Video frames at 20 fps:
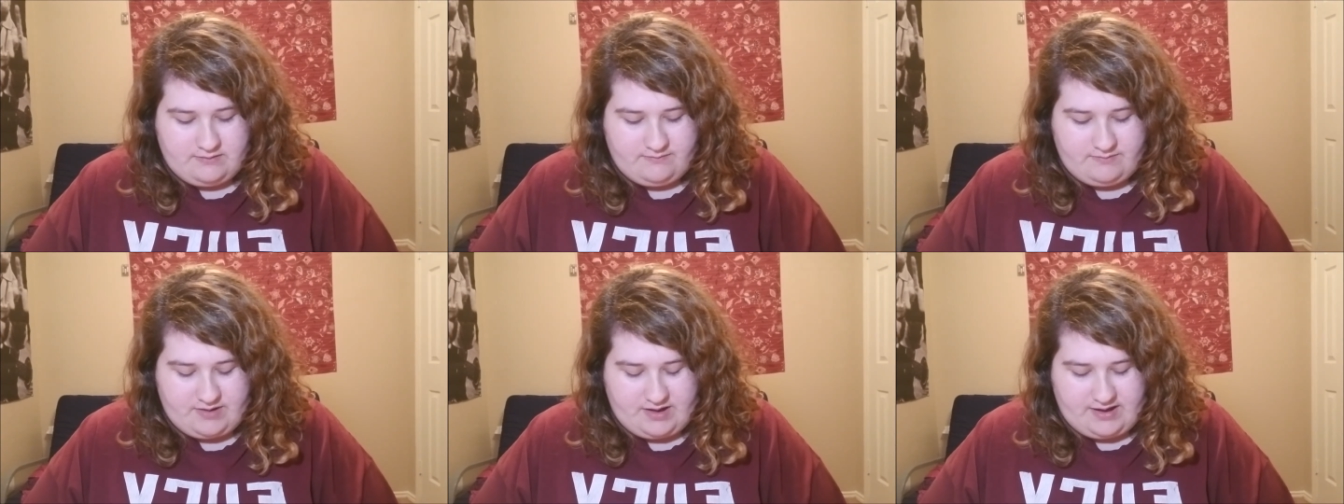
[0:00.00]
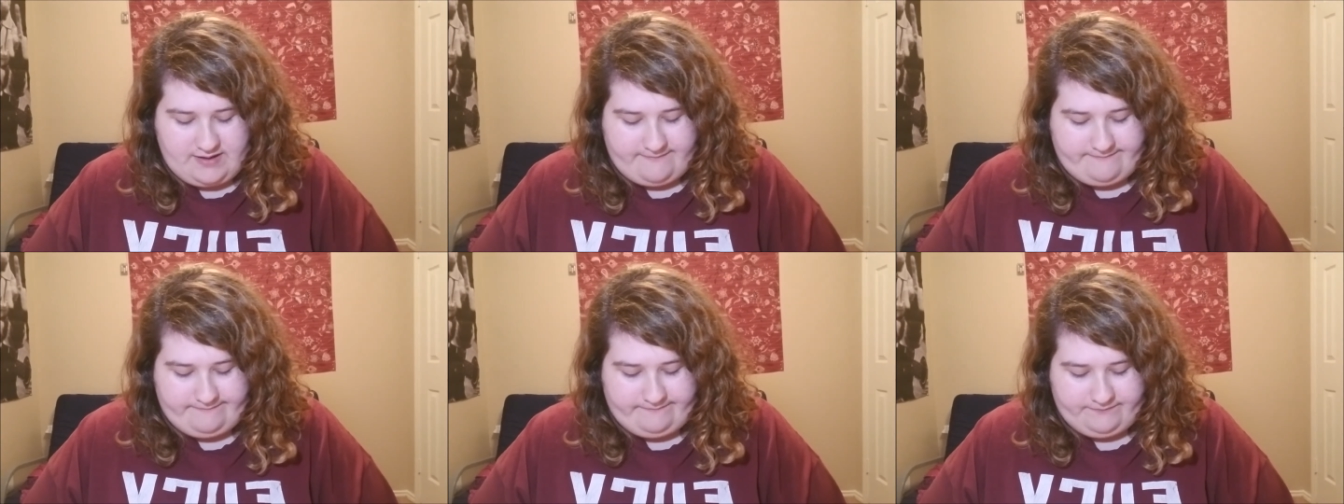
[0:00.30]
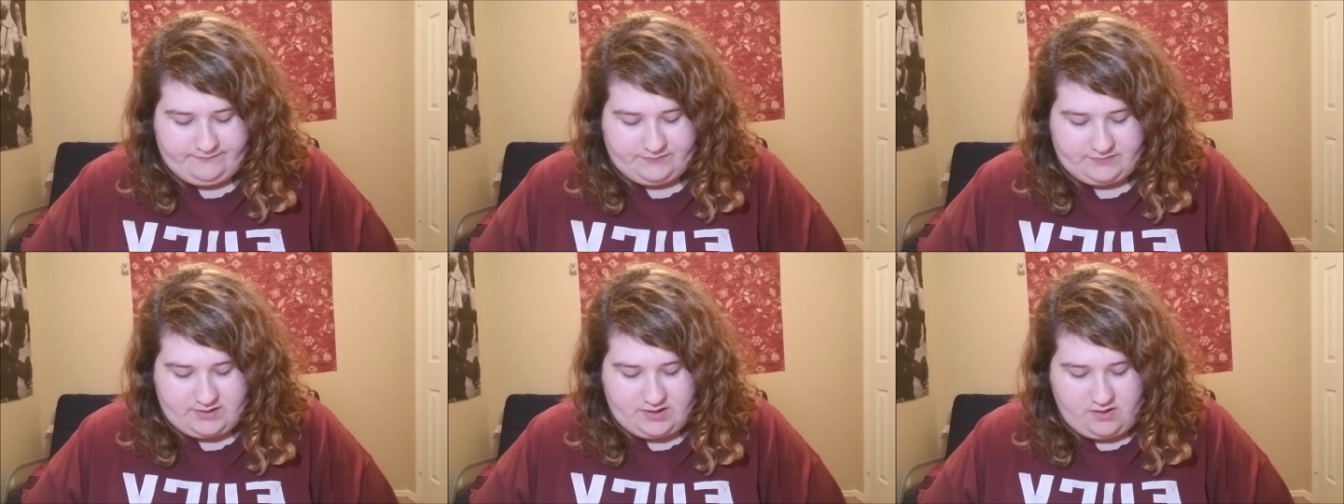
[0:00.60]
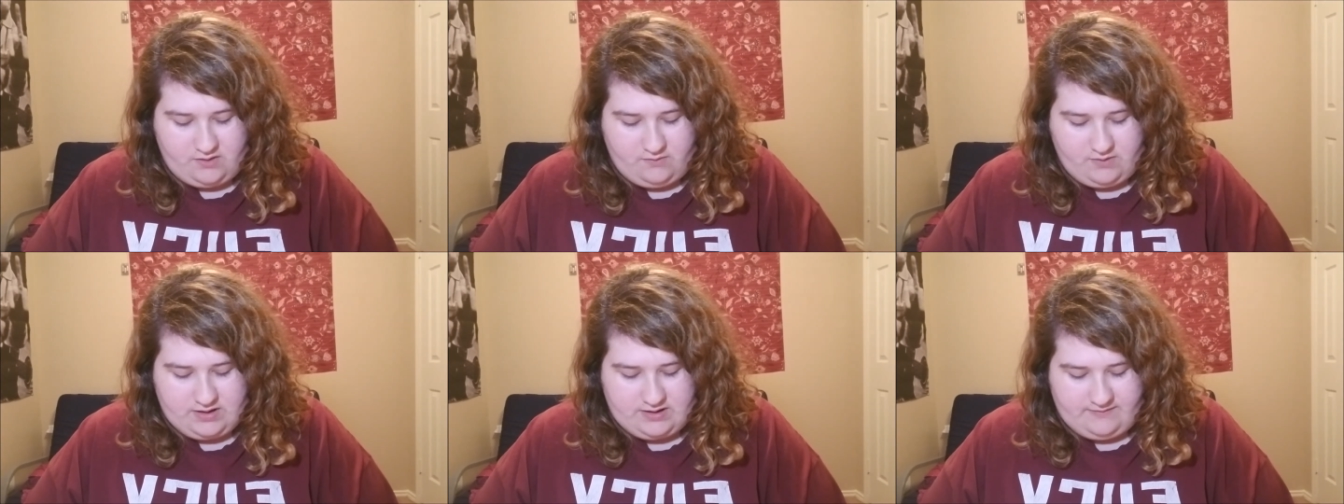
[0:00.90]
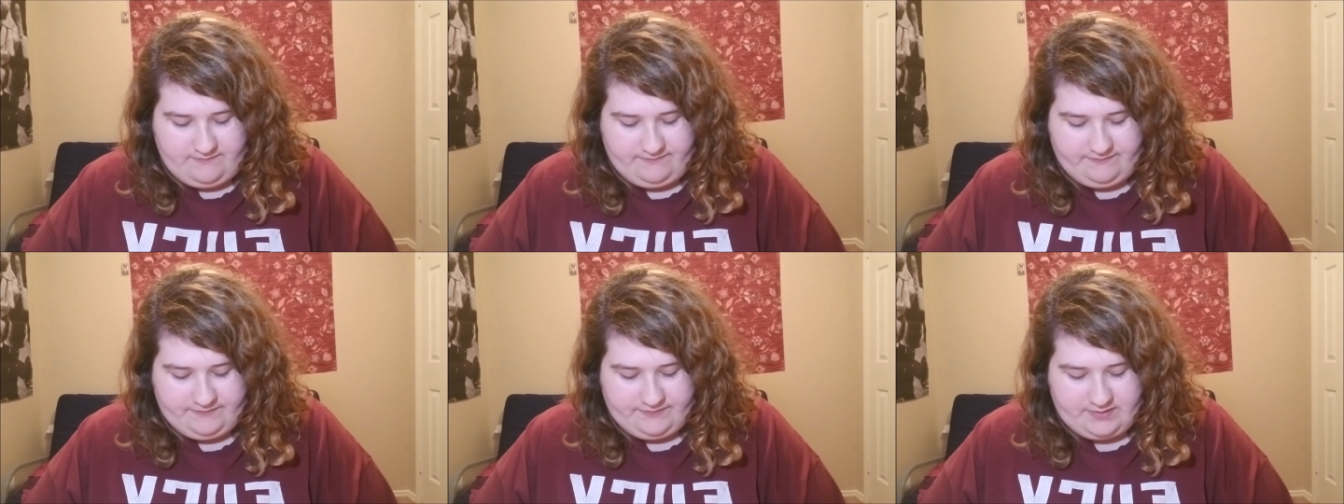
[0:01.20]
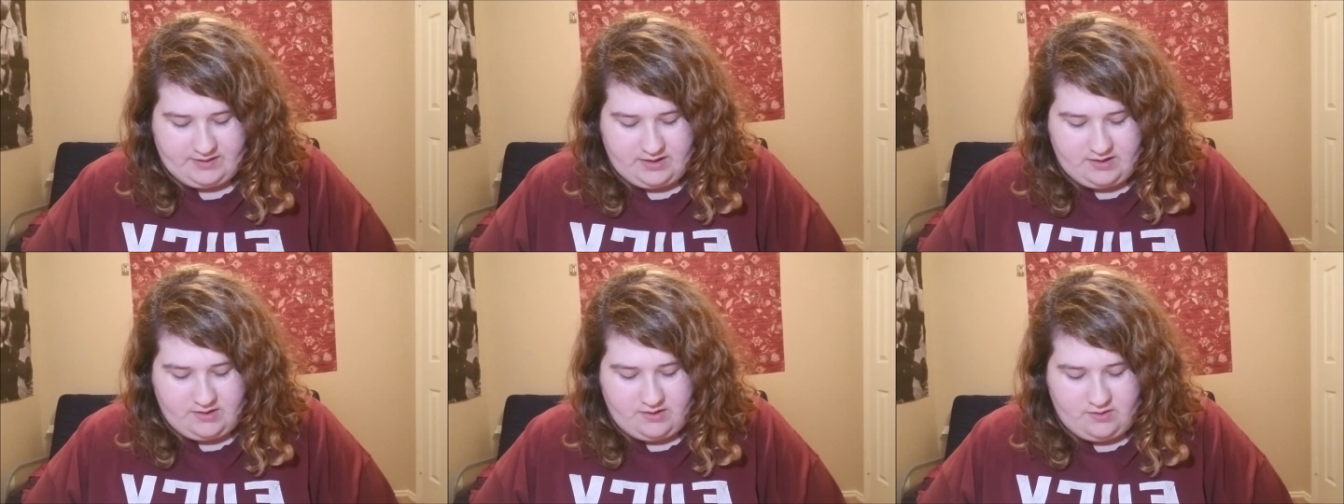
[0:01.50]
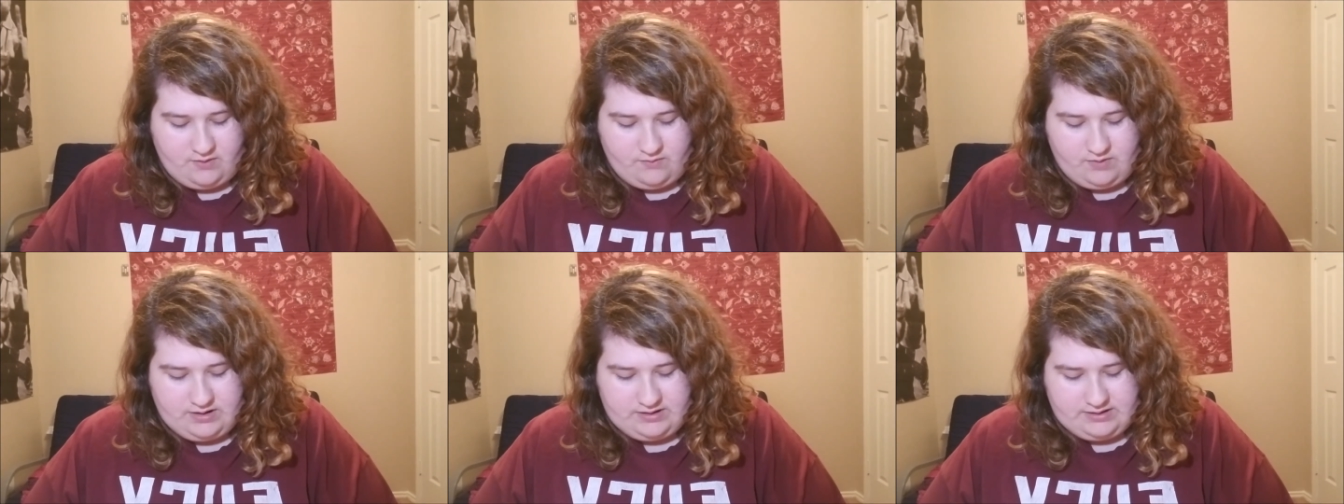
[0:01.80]
But oh well.
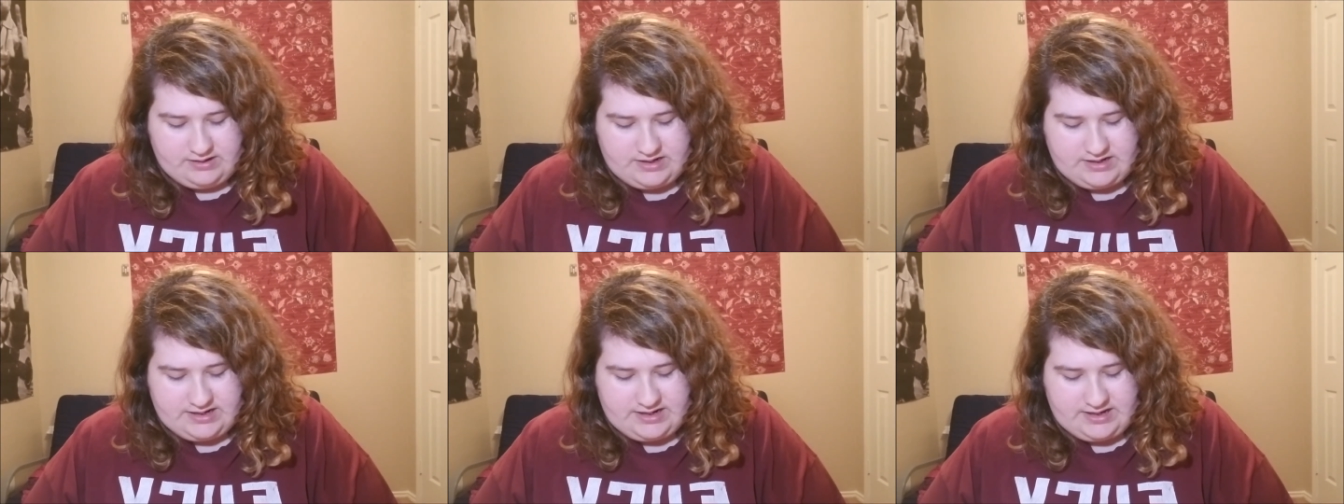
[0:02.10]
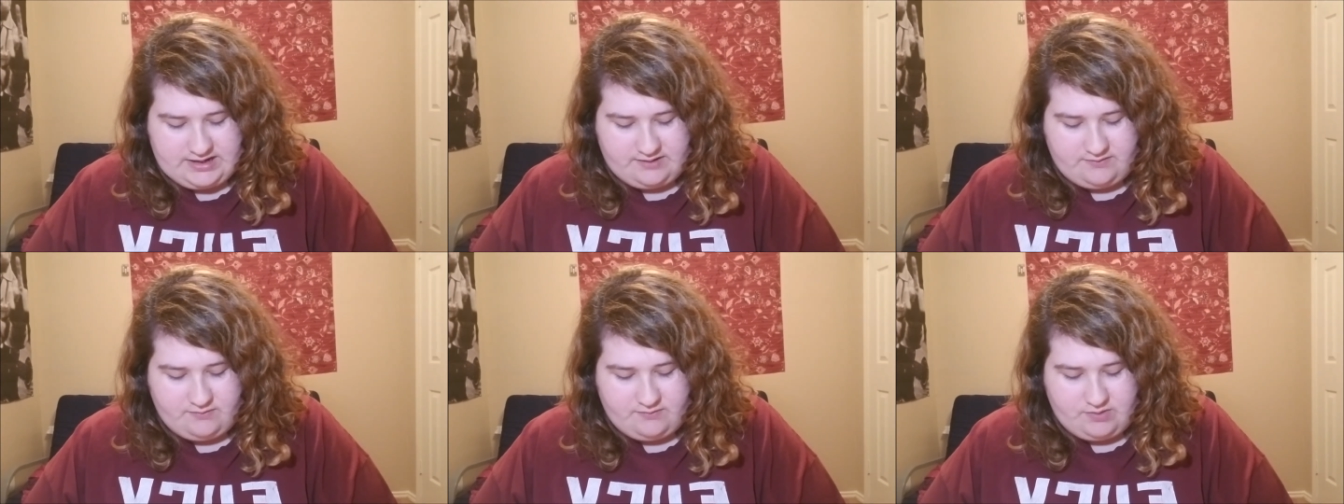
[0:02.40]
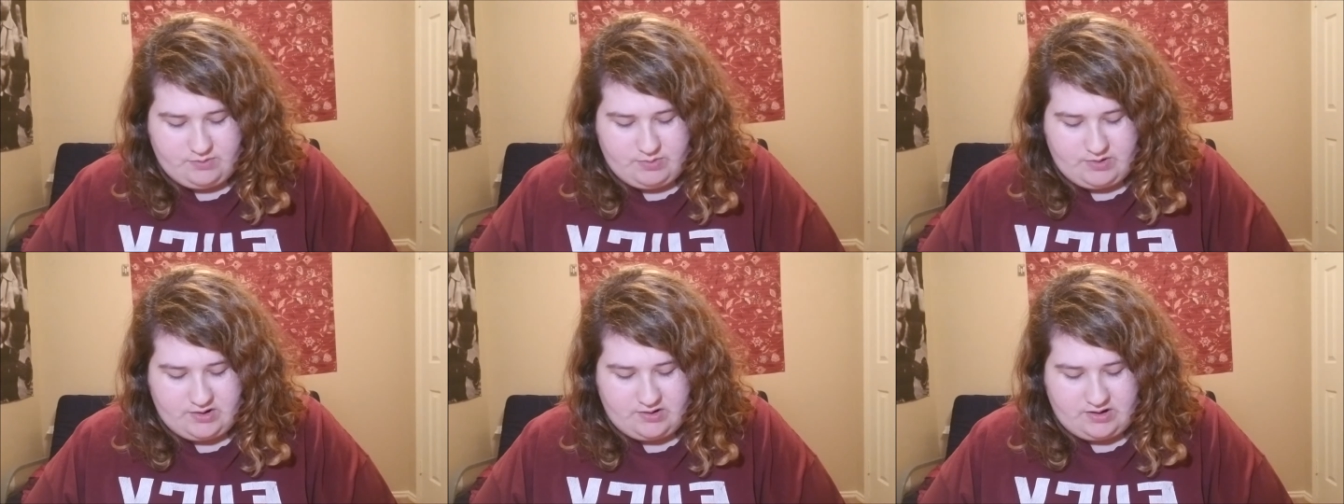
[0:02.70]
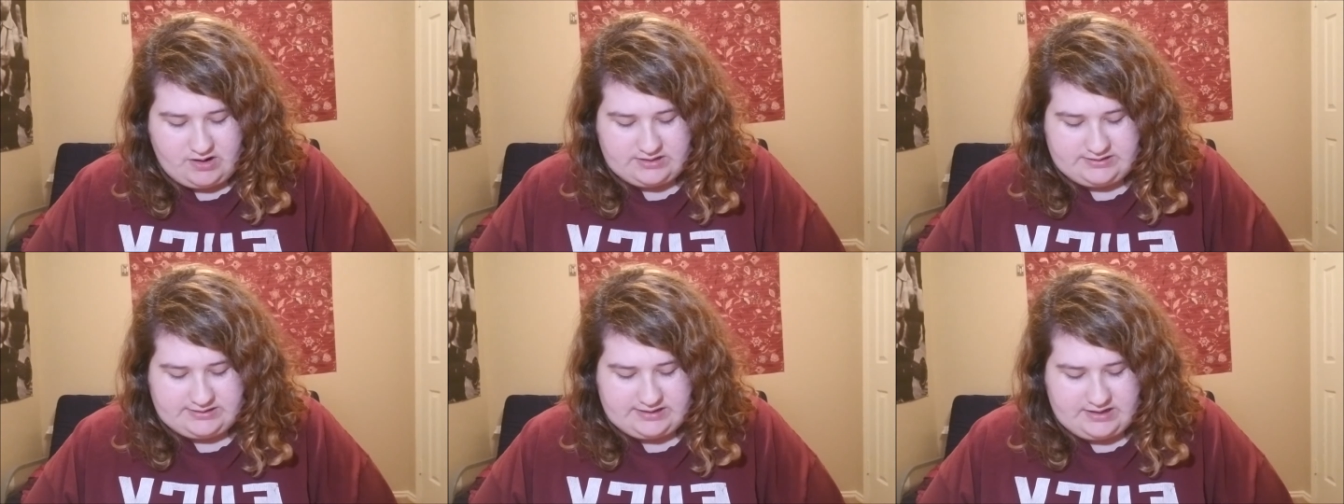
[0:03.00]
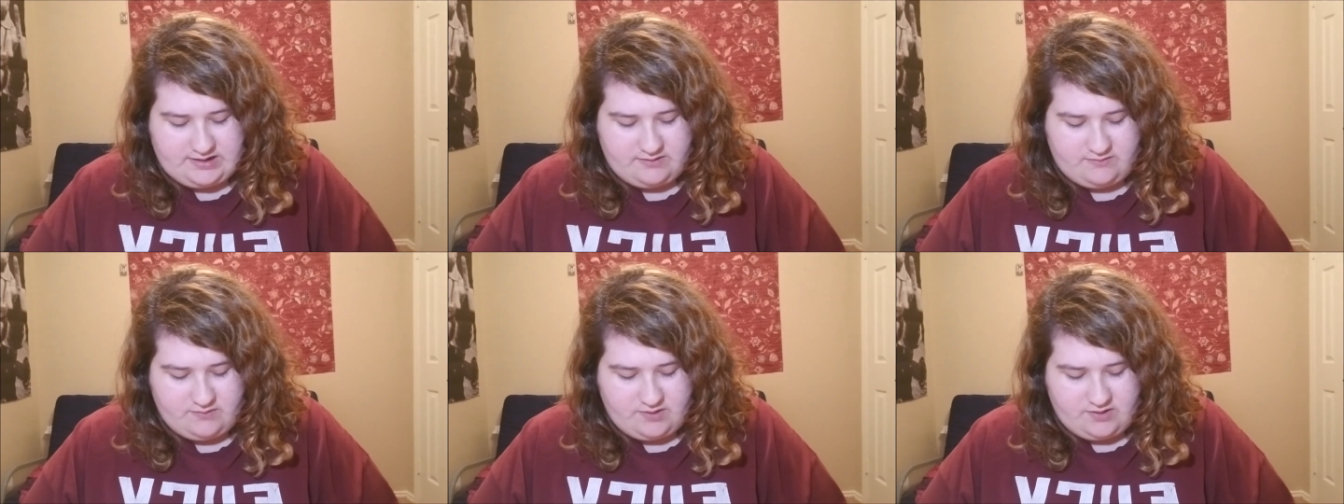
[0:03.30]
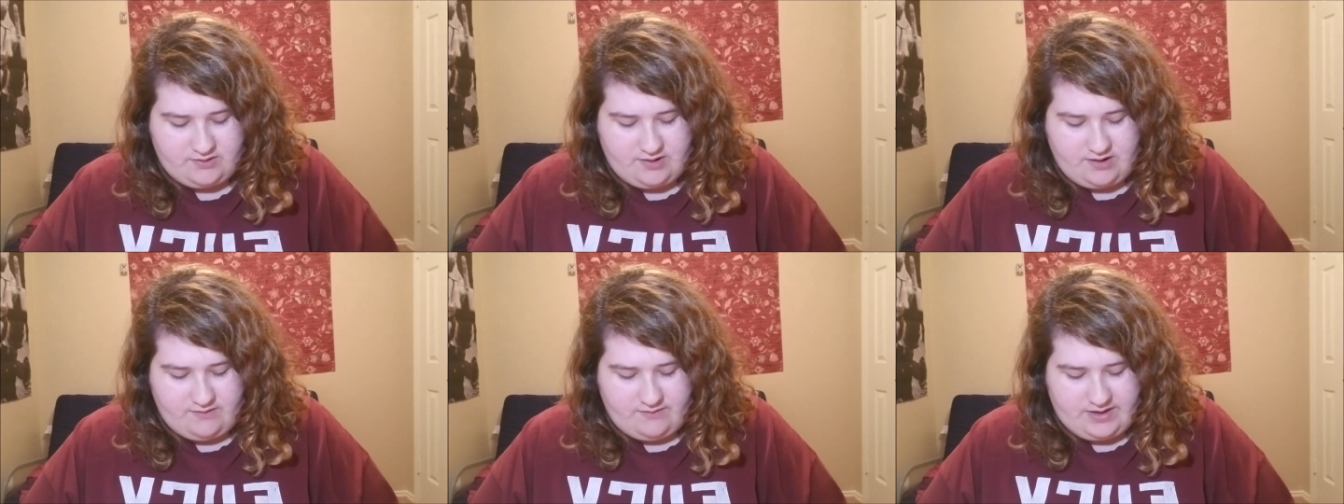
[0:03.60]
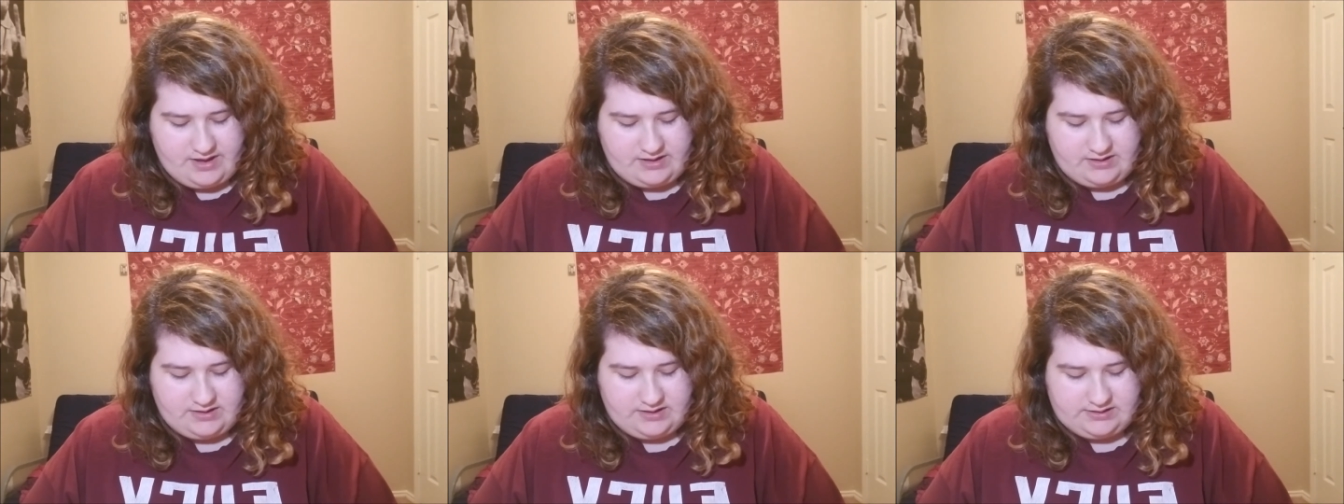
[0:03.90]
We're learning, we're progressing, we're
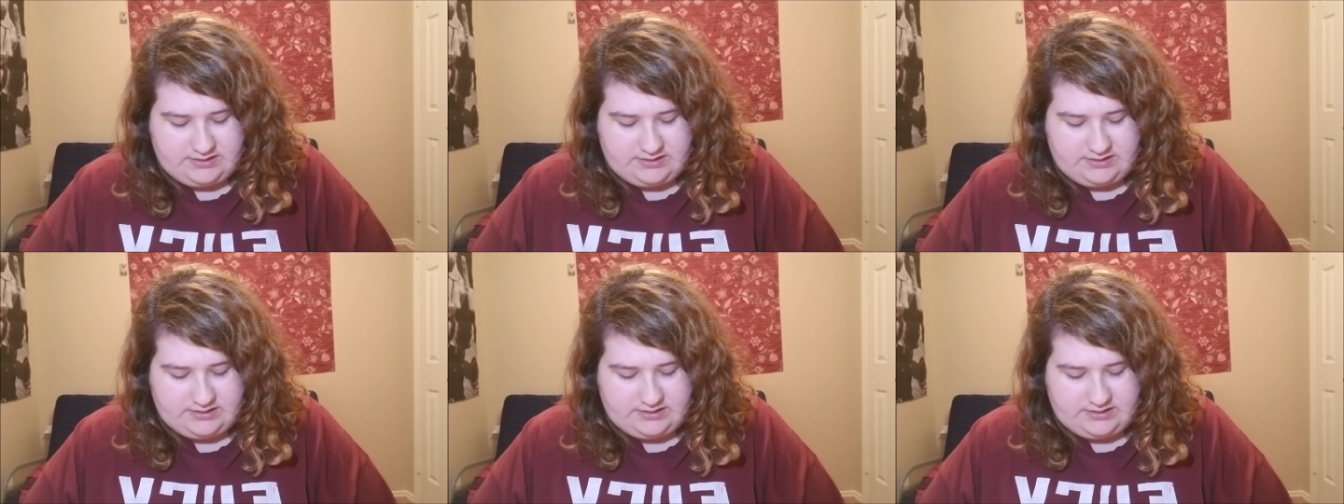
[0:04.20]
growing.